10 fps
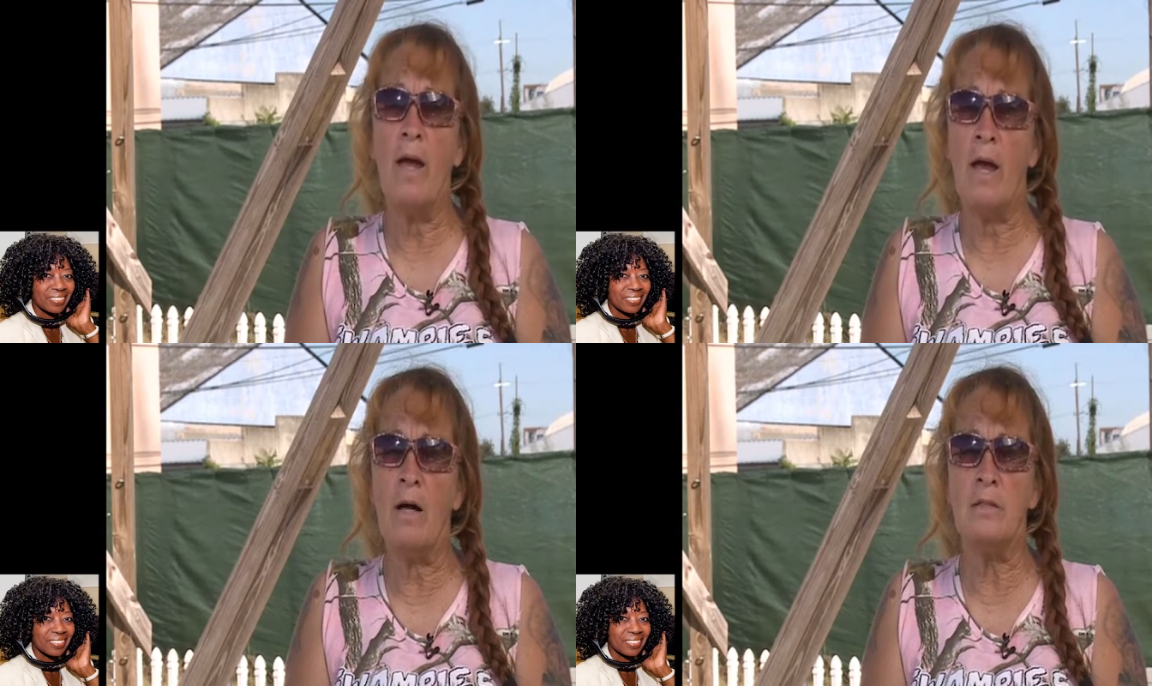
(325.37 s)

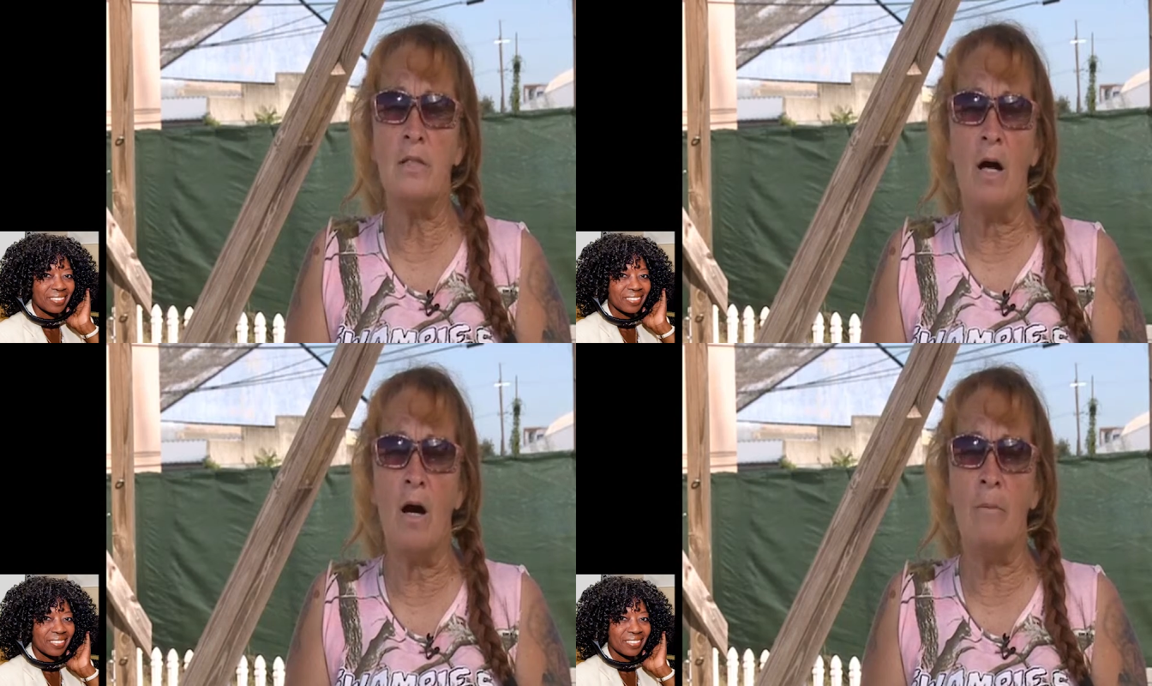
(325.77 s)

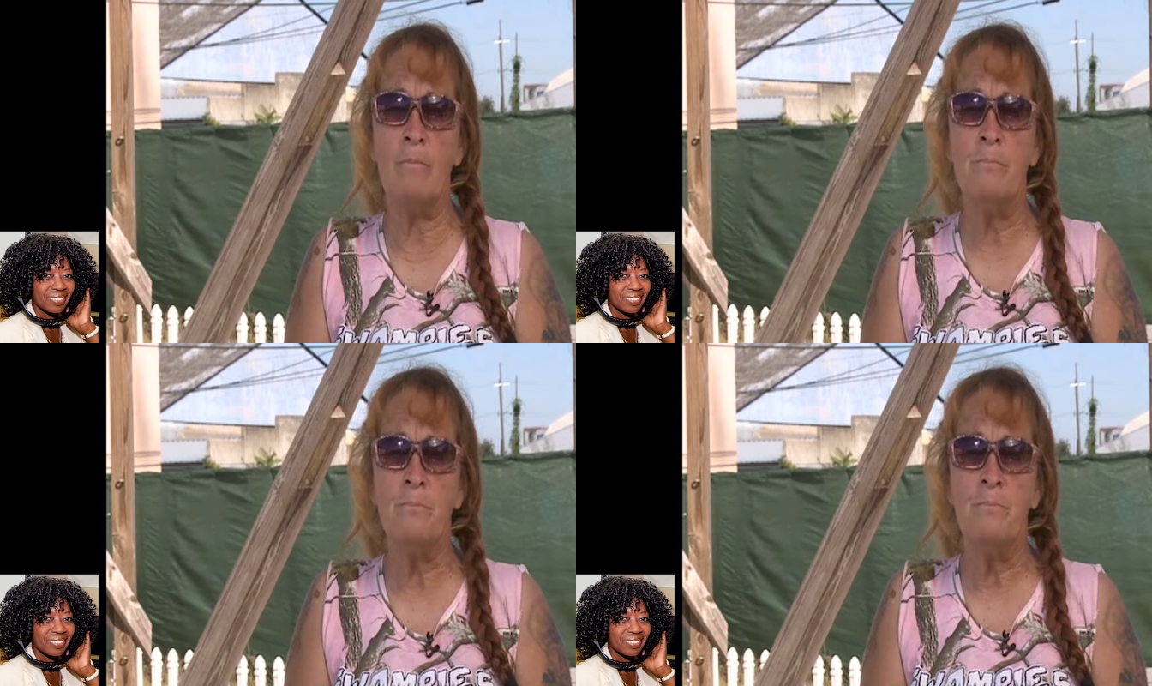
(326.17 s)
Speaker 1: And,
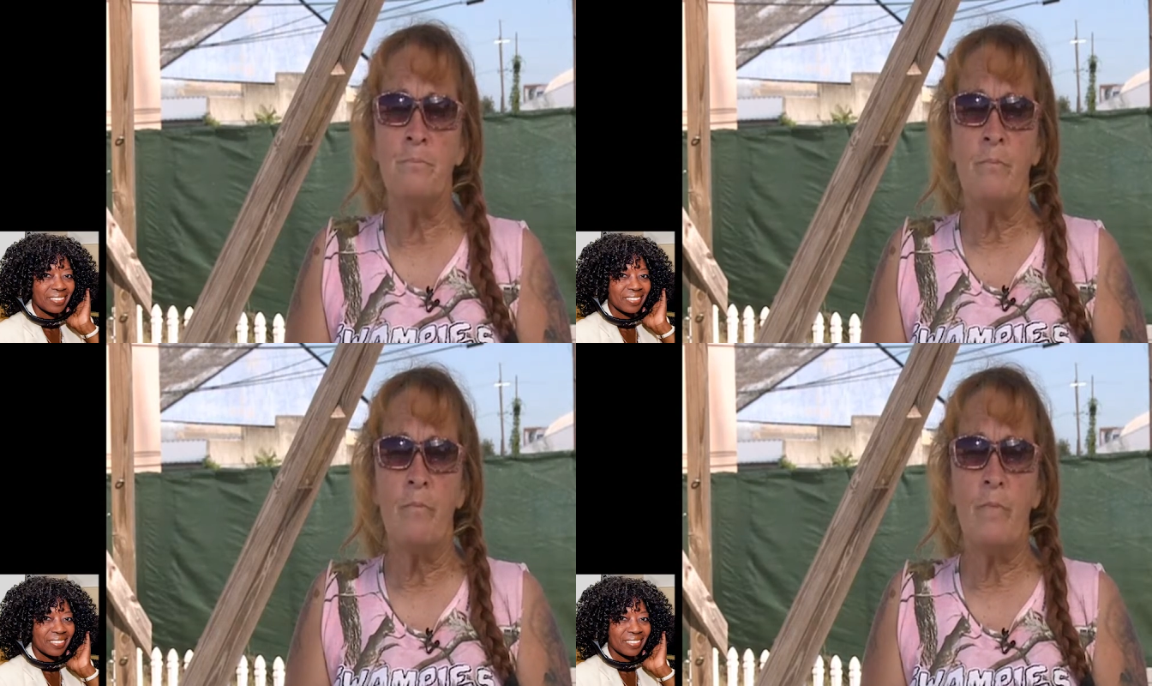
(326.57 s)
um,
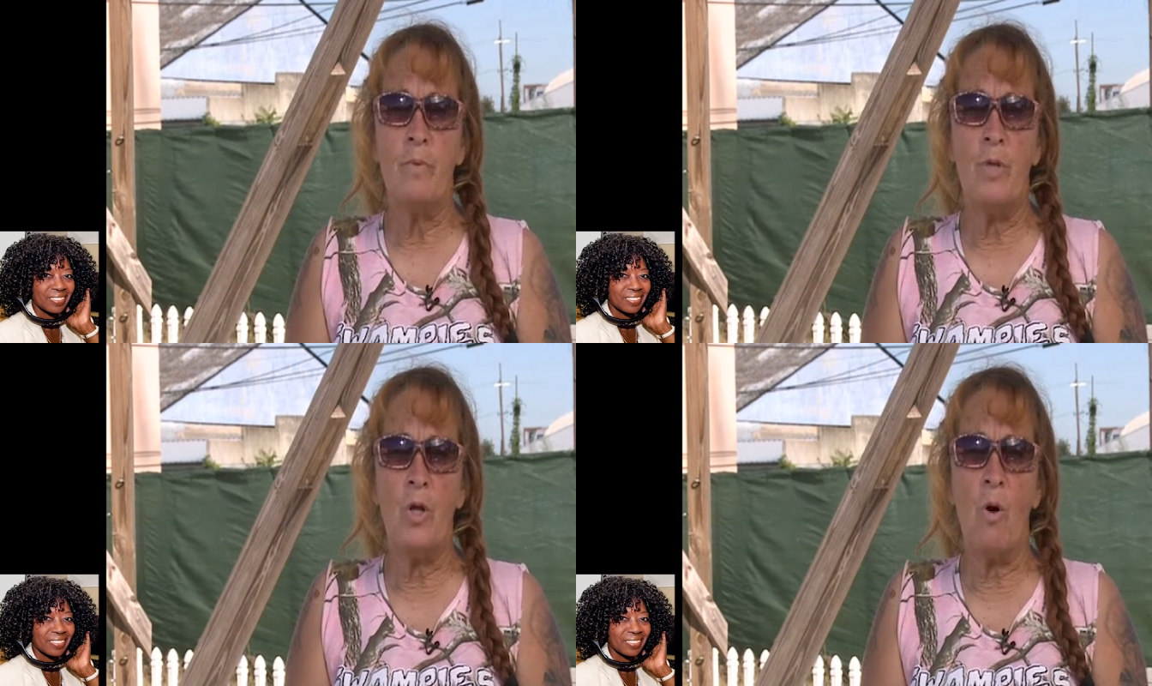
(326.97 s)

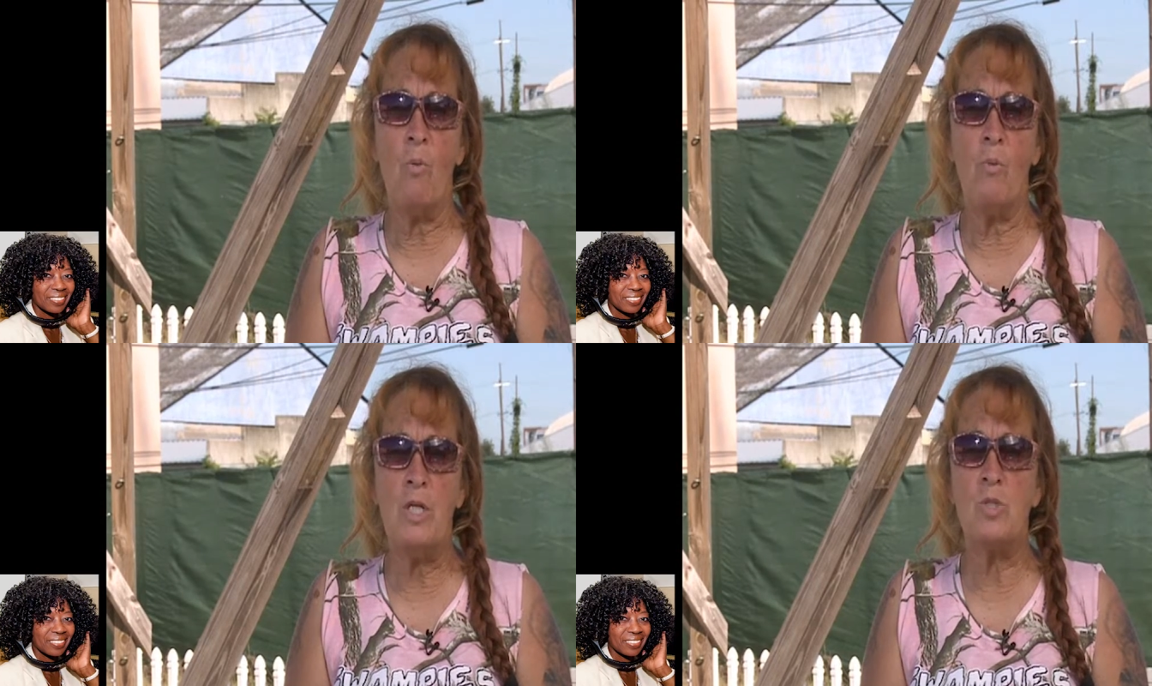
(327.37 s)
you
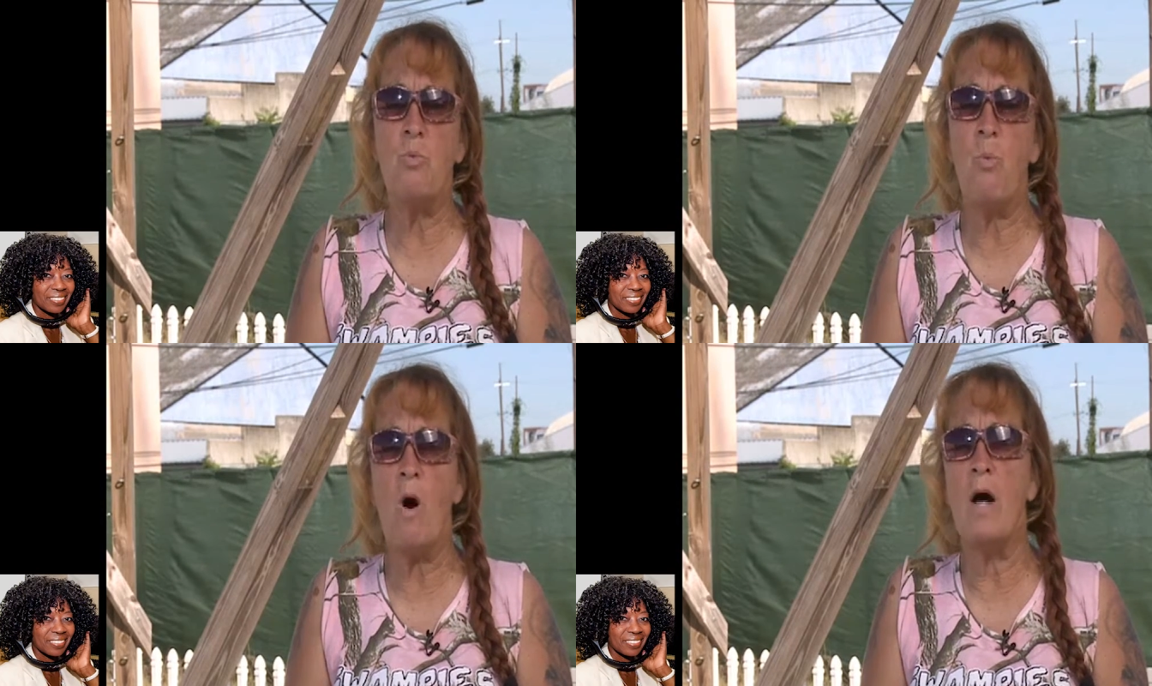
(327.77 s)
know, we
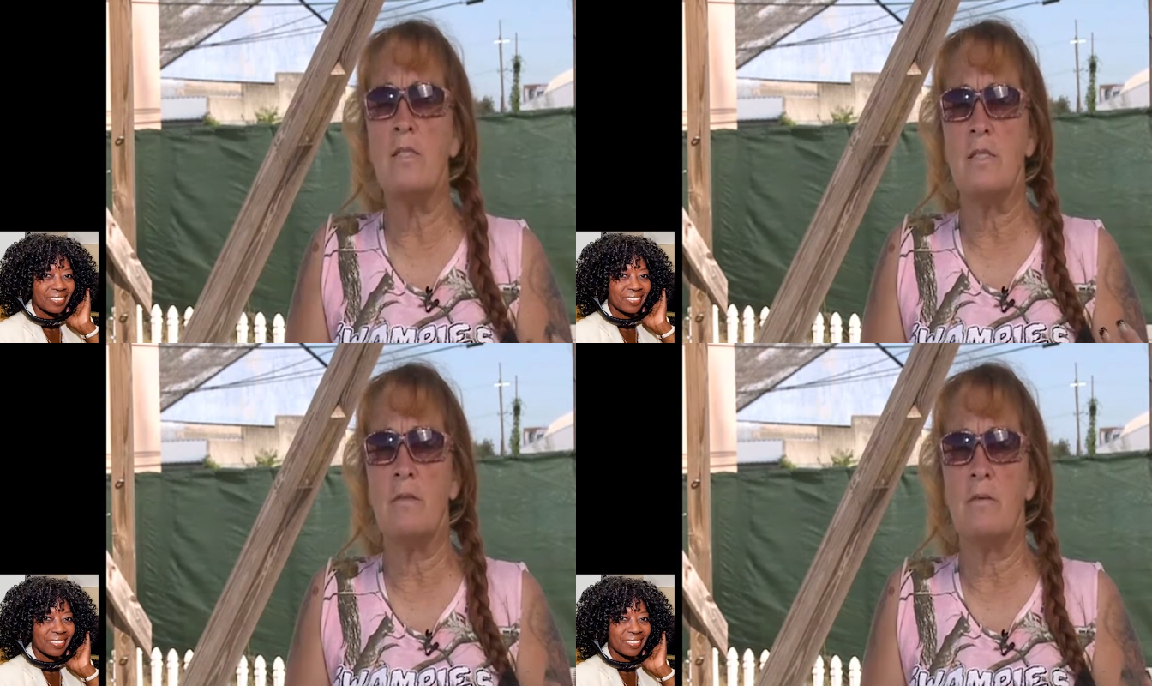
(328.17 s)
just
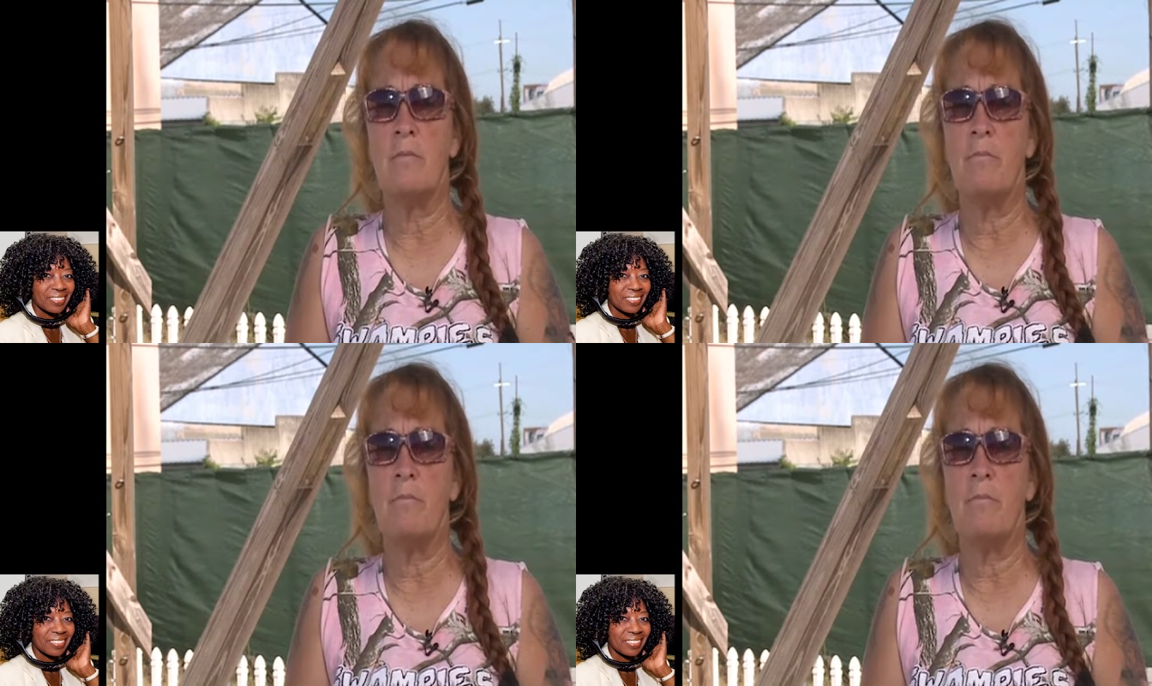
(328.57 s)
want